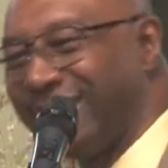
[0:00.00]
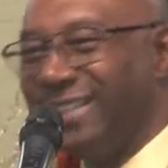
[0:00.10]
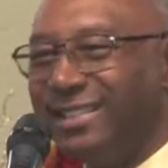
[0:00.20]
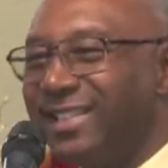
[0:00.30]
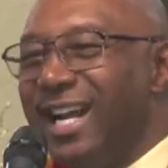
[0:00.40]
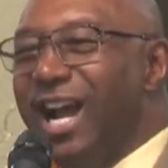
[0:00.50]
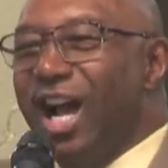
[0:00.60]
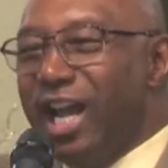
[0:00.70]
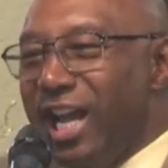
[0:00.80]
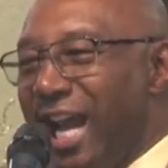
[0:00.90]
goodness,
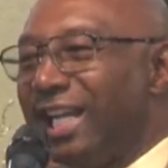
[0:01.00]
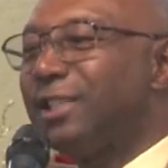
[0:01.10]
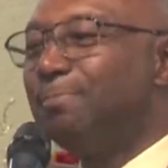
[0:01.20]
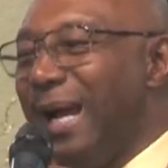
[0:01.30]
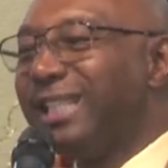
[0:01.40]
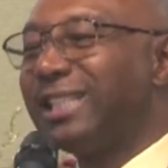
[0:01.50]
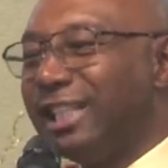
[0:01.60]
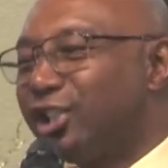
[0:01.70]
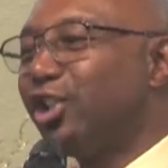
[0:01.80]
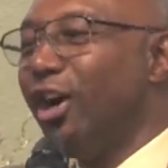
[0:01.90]

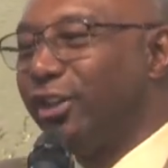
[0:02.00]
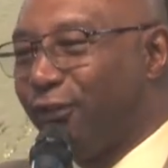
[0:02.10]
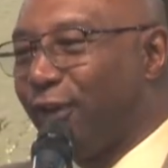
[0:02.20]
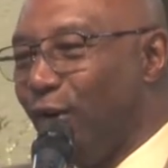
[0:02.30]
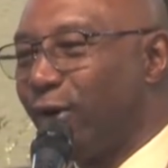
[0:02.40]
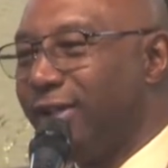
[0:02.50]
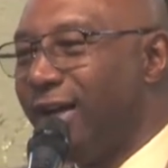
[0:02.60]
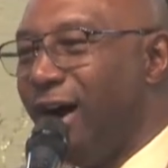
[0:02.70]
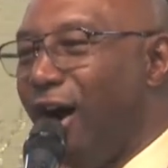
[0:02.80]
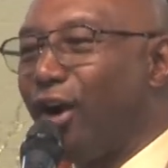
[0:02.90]
especially church folk,
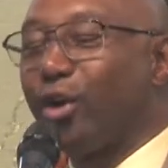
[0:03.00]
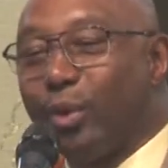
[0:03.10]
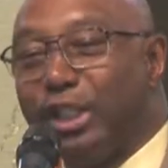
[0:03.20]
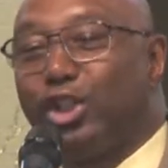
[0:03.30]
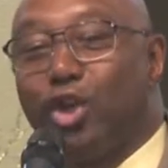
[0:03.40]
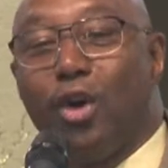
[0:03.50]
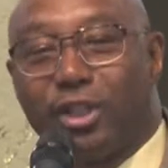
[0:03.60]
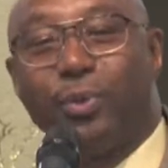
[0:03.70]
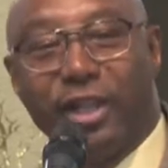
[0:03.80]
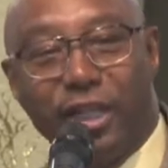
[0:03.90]
ought to
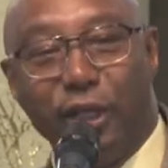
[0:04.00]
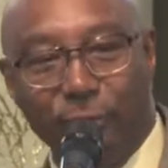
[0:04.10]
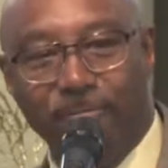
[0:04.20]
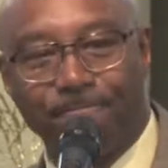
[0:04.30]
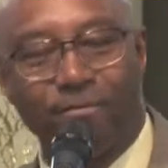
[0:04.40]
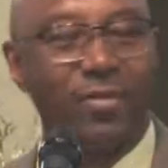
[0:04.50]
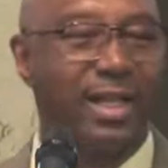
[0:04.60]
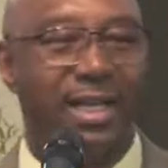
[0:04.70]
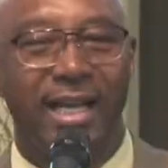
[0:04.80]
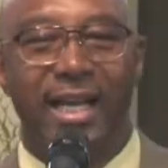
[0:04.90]
rejoice with you.
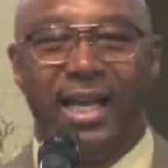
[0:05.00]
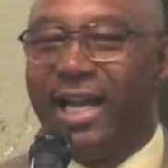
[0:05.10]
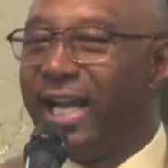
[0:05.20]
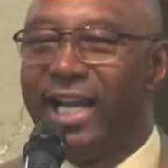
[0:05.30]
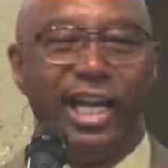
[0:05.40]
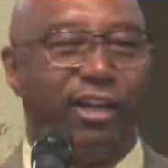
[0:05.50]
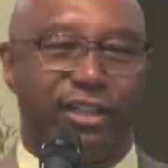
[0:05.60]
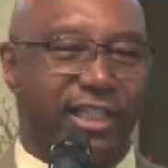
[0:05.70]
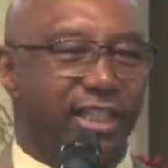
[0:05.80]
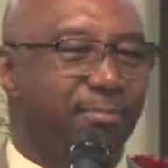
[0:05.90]

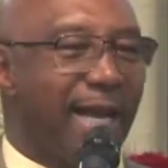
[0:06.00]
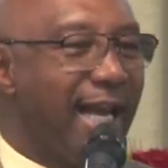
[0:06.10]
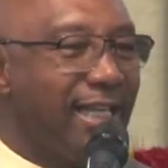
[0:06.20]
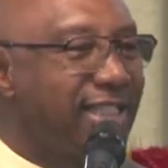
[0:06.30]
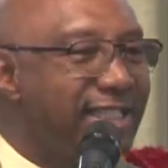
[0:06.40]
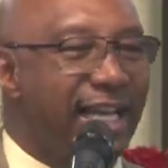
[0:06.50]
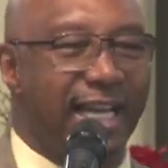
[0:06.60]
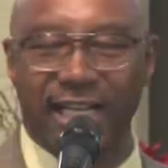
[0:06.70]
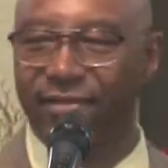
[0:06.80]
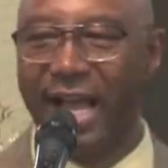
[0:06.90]
Here's this man
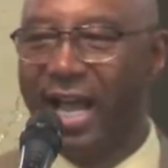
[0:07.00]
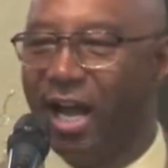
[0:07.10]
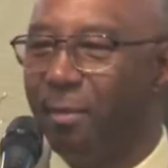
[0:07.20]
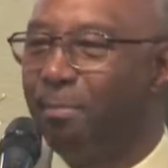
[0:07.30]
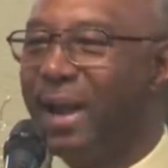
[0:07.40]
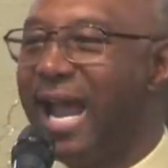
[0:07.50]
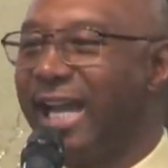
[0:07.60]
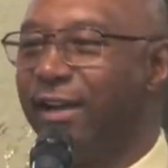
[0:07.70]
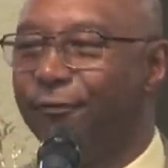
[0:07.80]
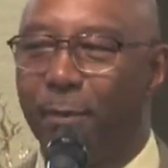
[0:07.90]
sitting there
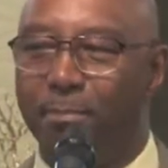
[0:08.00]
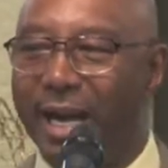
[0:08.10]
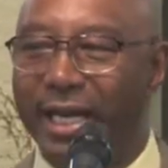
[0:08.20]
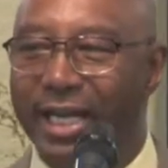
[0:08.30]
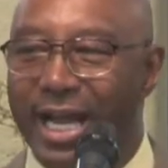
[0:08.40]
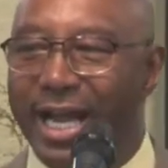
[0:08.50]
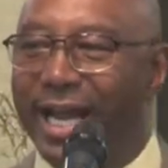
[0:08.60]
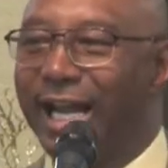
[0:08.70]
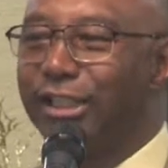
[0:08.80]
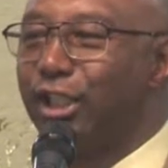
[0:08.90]
begging for money,
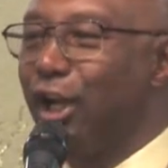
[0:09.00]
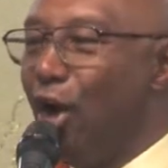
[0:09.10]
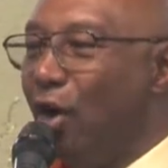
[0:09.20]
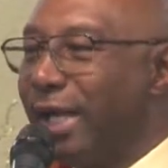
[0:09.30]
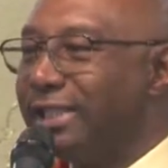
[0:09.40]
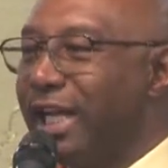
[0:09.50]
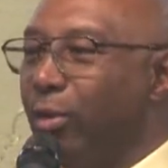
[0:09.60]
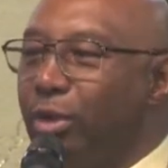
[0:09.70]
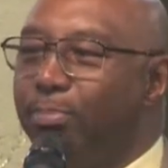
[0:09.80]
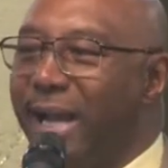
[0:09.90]
and as long as he
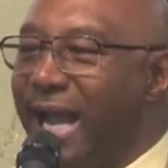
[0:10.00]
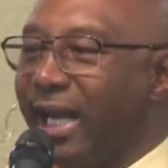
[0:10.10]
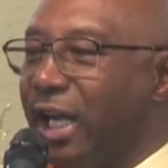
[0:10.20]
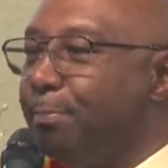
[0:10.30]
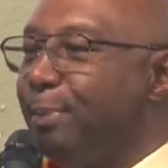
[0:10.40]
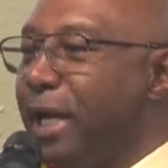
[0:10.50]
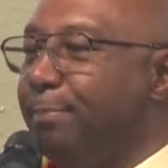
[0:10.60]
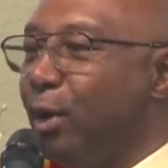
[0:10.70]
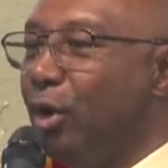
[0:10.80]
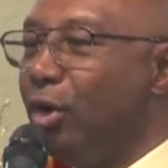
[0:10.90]
was begging,
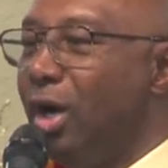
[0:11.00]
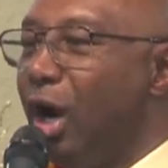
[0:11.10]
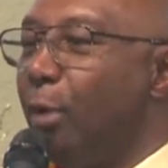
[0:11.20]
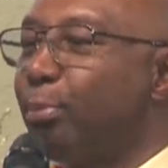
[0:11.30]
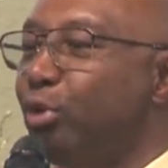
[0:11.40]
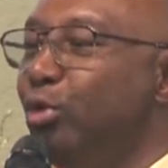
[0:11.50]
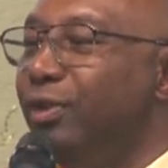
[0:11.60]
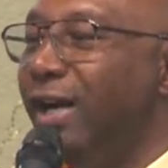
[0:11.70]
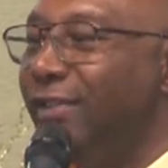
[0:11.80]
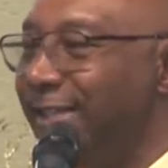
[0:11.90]
people
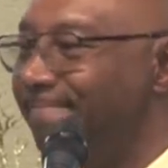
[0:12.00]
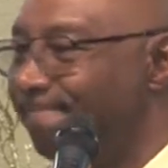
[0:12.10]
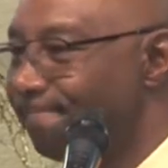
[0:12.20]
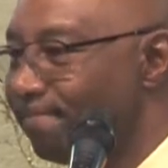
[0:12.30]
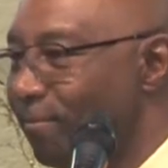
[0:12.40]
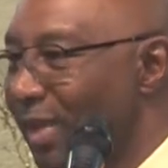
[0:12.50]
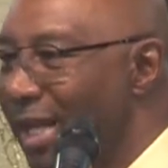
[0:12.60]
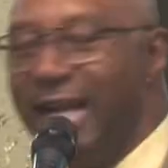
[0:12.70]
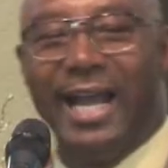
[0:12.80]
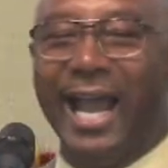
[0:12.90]
approved of it.
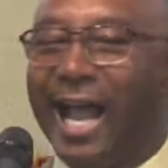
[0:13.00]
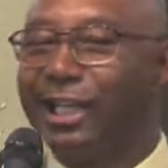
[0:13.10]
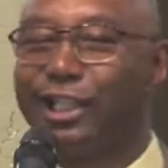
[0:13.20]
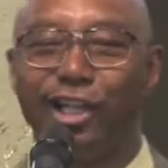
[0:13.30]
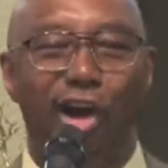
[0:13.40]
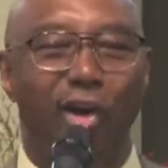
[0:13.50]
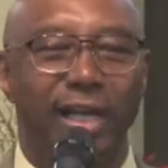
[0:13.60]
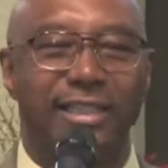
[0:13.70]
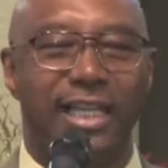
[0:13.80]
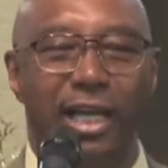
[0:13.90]
As long
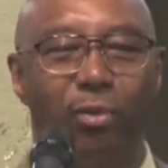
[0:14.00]
as he